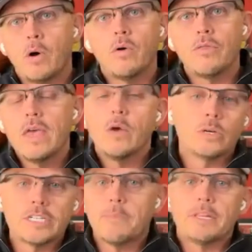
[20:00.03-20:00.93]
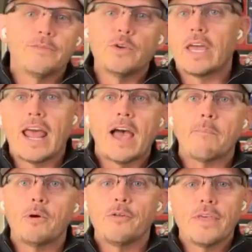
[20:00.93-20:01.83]
both, which I believe you can
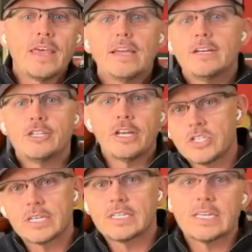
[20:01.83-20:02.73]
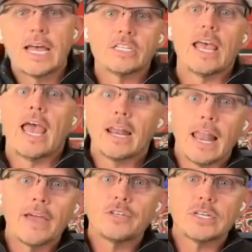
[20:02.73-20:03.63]
have both, chase success and
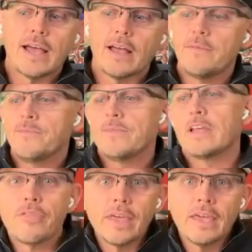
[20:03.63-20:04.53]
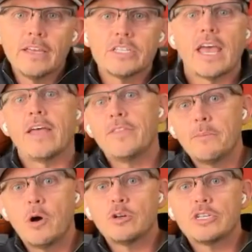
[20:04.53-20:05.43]
lifestyle, things and the
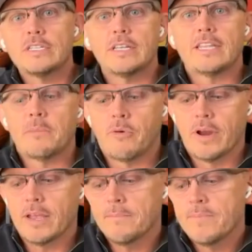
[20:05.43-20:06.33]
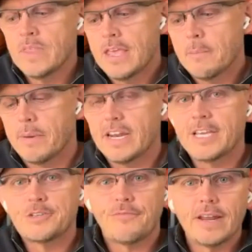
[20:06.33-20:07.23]
emotions that they bring. But
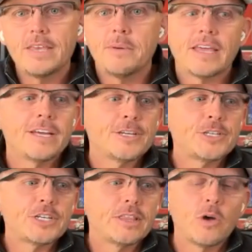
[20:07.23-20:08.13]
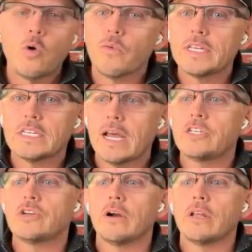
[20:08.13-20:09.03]
it's funny because the whole reason I
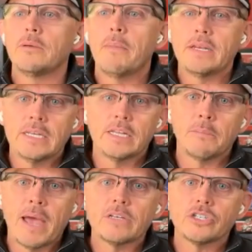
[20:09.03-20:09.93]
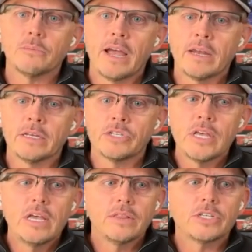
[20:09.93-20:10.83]
started the Daily Mastermind is
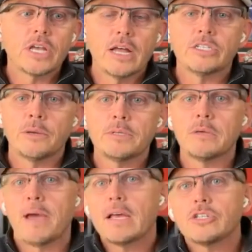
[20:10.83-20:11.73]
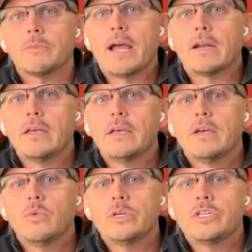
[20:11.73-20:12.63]
this concept of the mastermind,
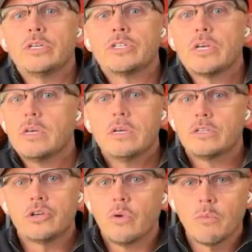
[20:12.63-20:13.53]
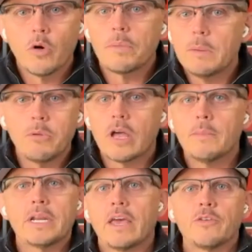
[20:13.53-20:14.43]
which is two or more people
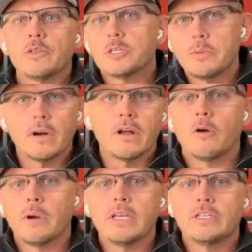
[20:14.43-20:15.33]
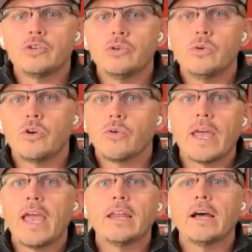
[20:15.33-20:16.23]
coming together in the spirit of harmony to
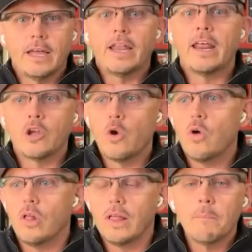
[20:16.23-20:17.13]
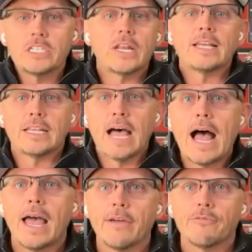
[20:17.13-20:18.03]
create an end goal, much like the
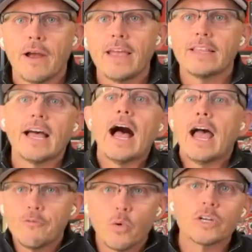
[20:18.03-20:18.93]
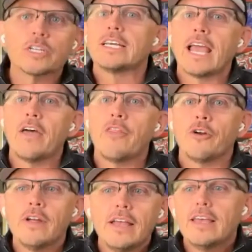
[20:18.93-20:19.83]
hive, right? The hive works
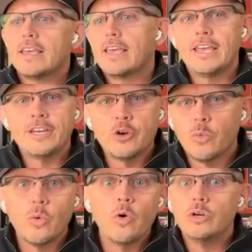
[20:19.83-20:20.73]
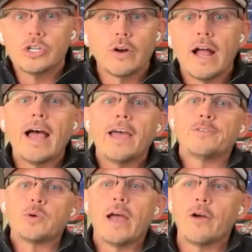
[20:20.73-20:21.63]
together in you, who's your
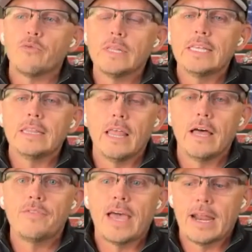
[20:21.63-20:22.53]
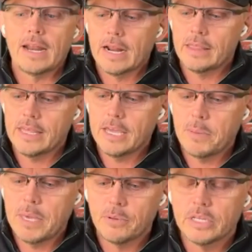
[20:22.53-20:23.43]
hive. So I really love that. And I think
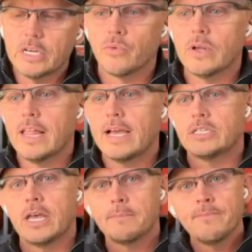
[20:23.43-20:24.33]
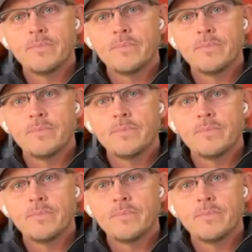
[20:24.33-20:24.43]
people need to realize that